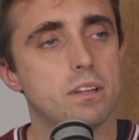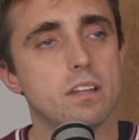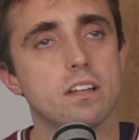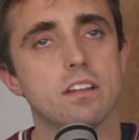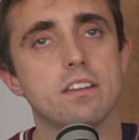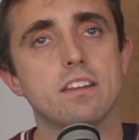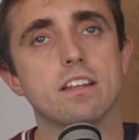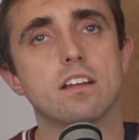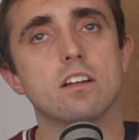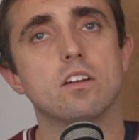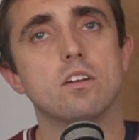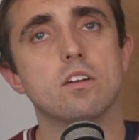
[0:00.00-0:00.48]
I
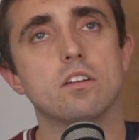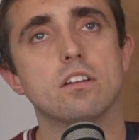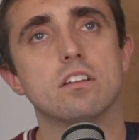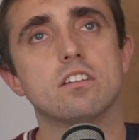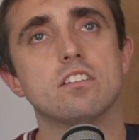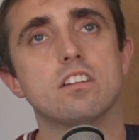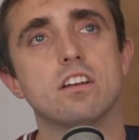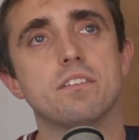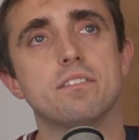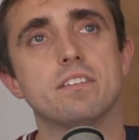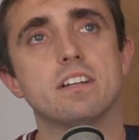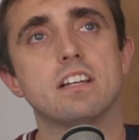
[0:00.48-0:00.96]
think a lot of the
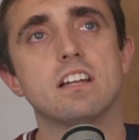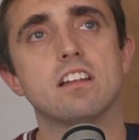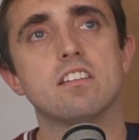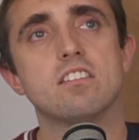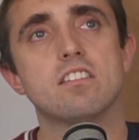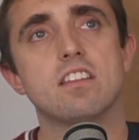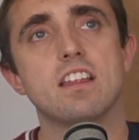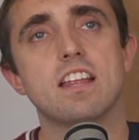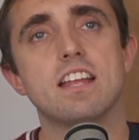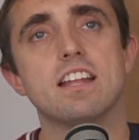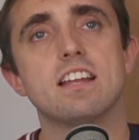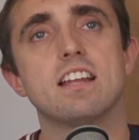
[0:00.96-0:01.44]
time it's
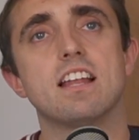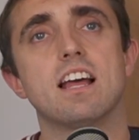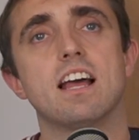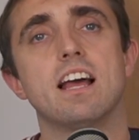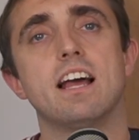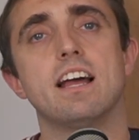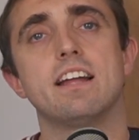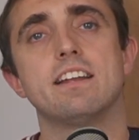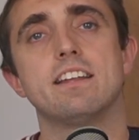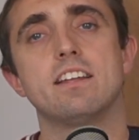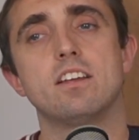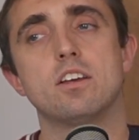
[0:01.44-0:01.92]
then
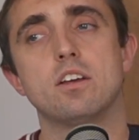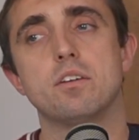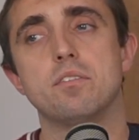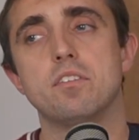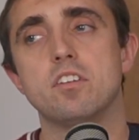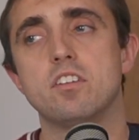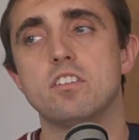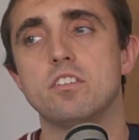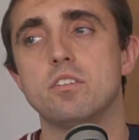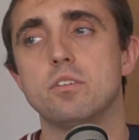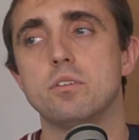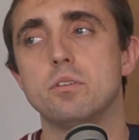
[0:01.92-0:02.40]
handing over
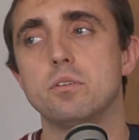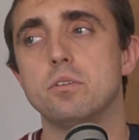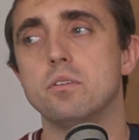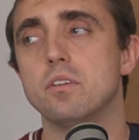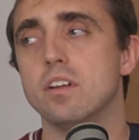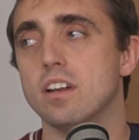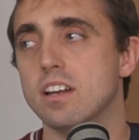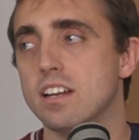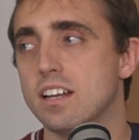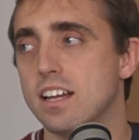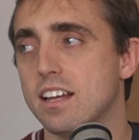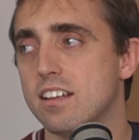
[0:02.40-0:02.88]
to
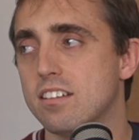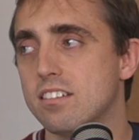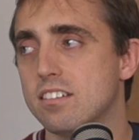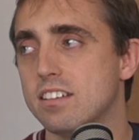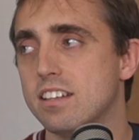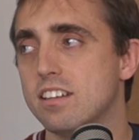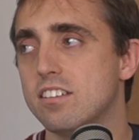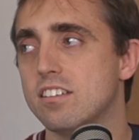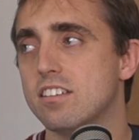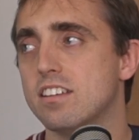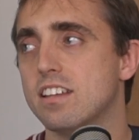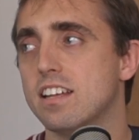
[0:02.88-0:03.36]

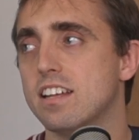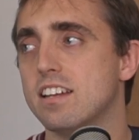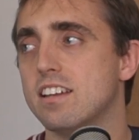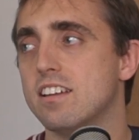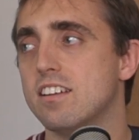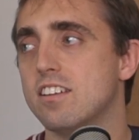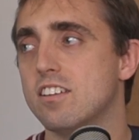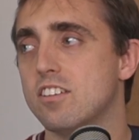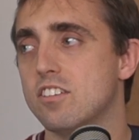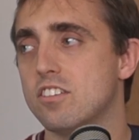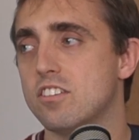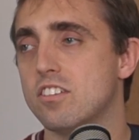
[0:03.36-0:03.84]
Natalie to then
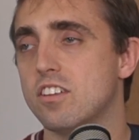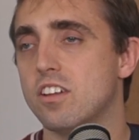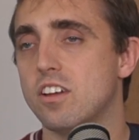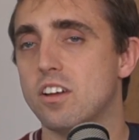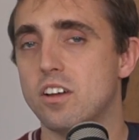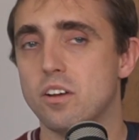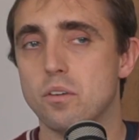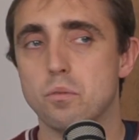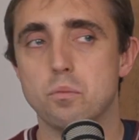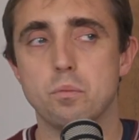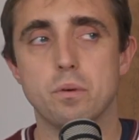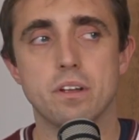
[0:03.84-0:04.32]

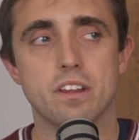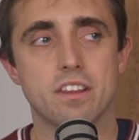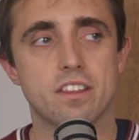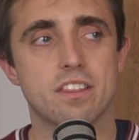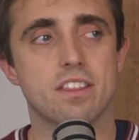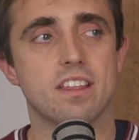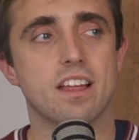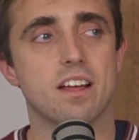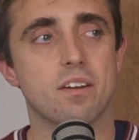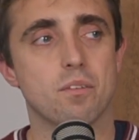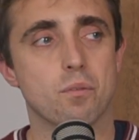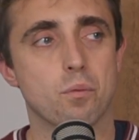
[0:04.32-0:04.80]
start with
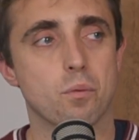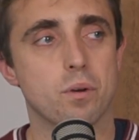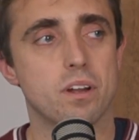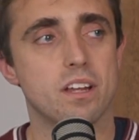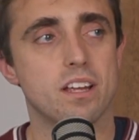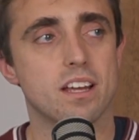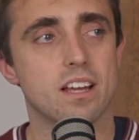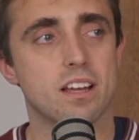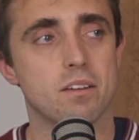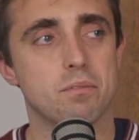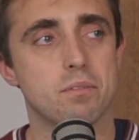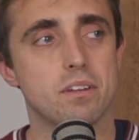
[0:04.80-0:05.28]
that
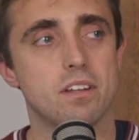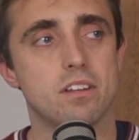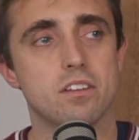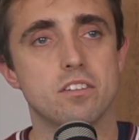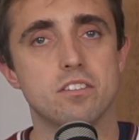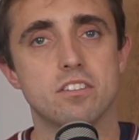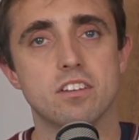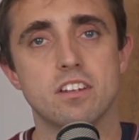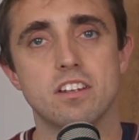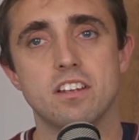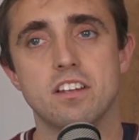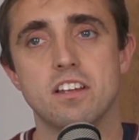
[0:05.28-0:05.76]
rehab,
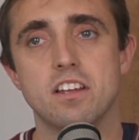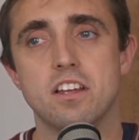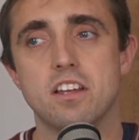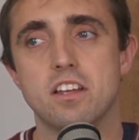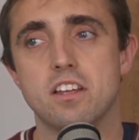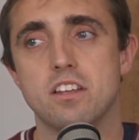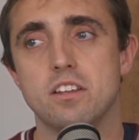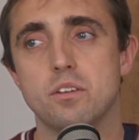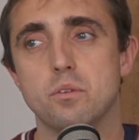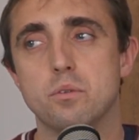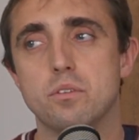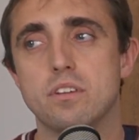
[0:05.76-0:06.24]
because
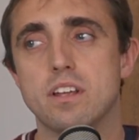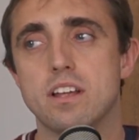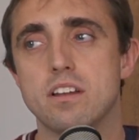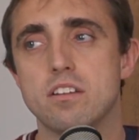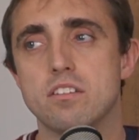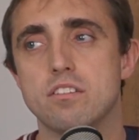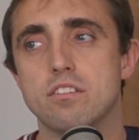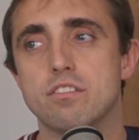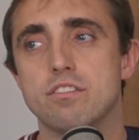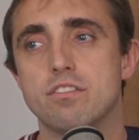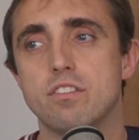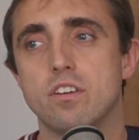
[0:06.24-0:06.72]
you'll
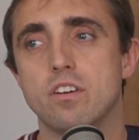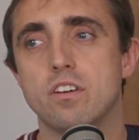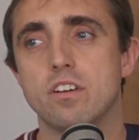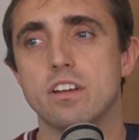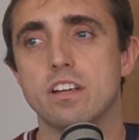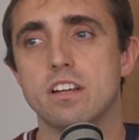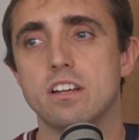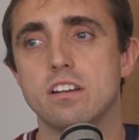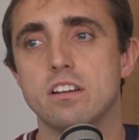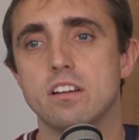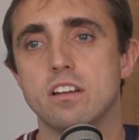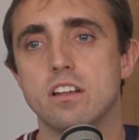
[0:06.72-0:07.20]
tend to
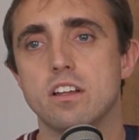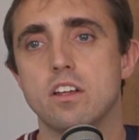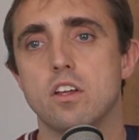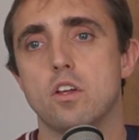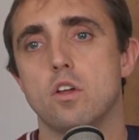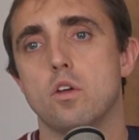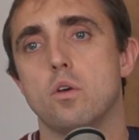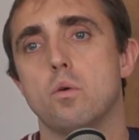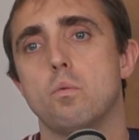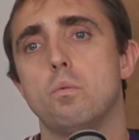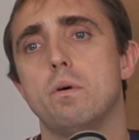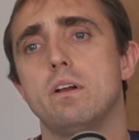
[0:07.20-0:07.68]
find
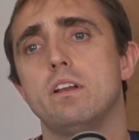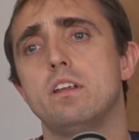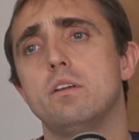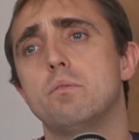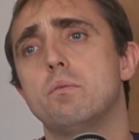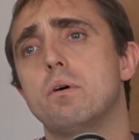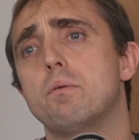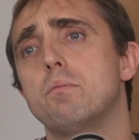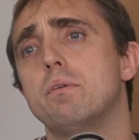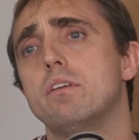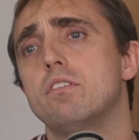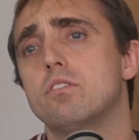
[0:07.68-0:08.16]

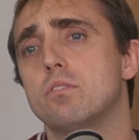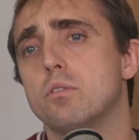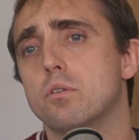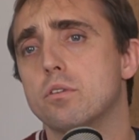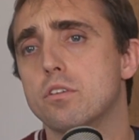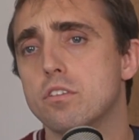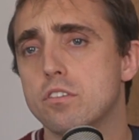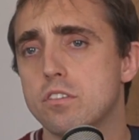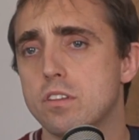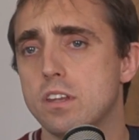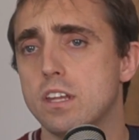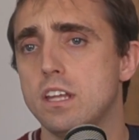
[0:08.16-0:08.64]
when we sort
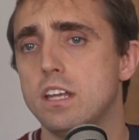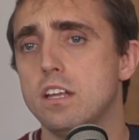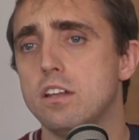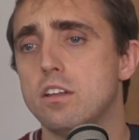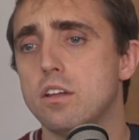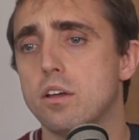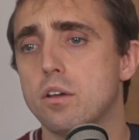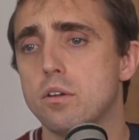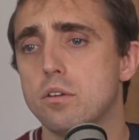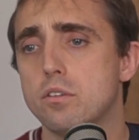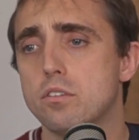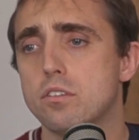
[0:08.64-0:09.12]
of see
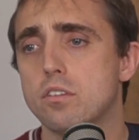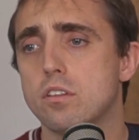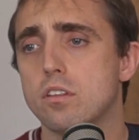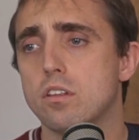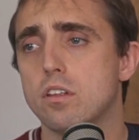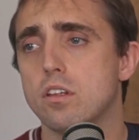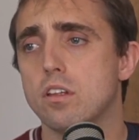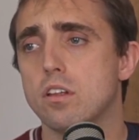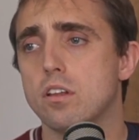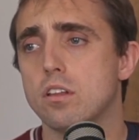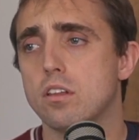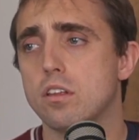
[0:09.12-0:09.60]
those
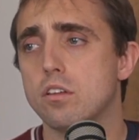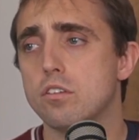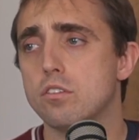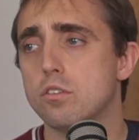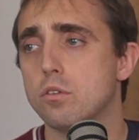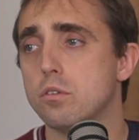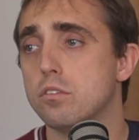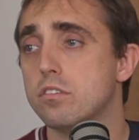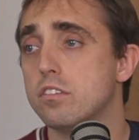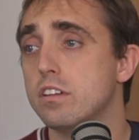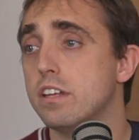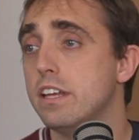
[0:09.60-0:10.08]

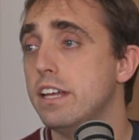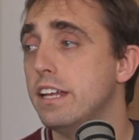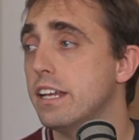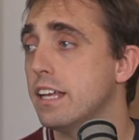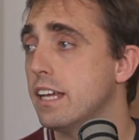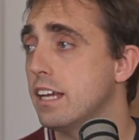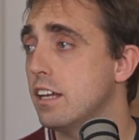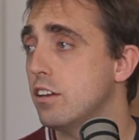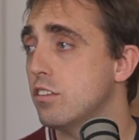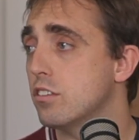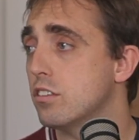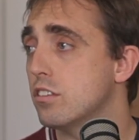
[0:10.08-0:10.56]
sort of
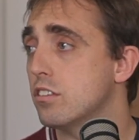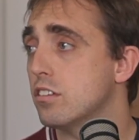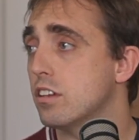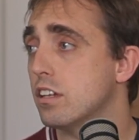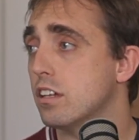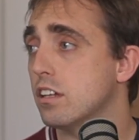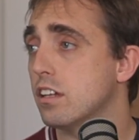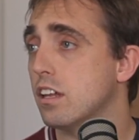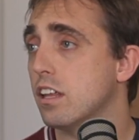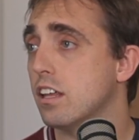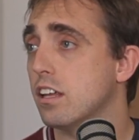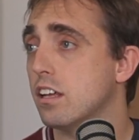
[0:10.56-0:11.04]
teenagers
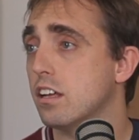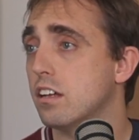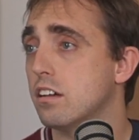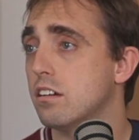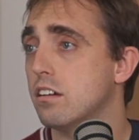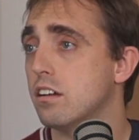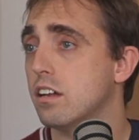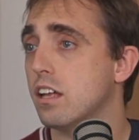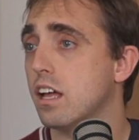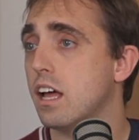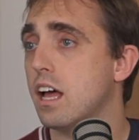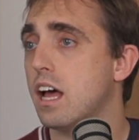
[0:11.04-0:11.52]
in
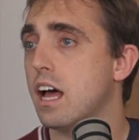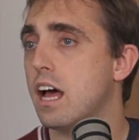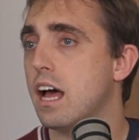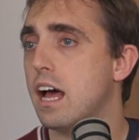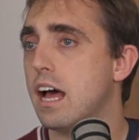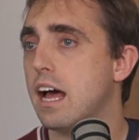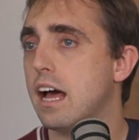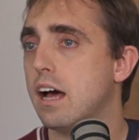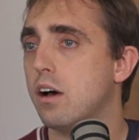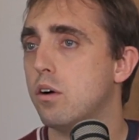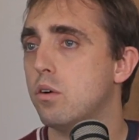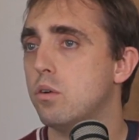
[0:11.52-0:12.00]
clinic,
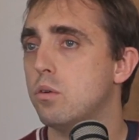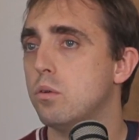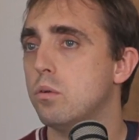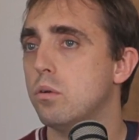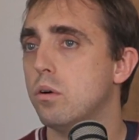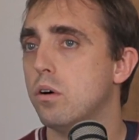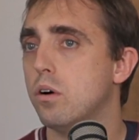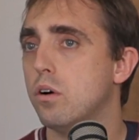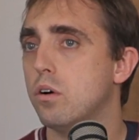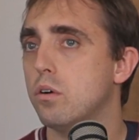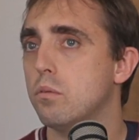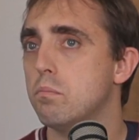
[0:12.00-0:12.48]

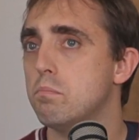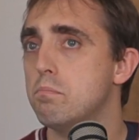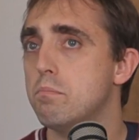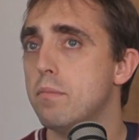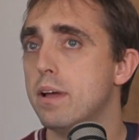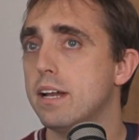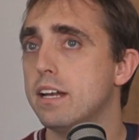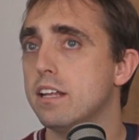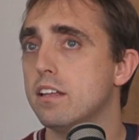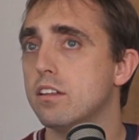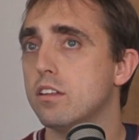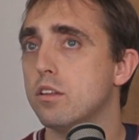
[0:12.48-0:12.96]
how
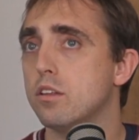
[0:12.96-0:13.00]
many of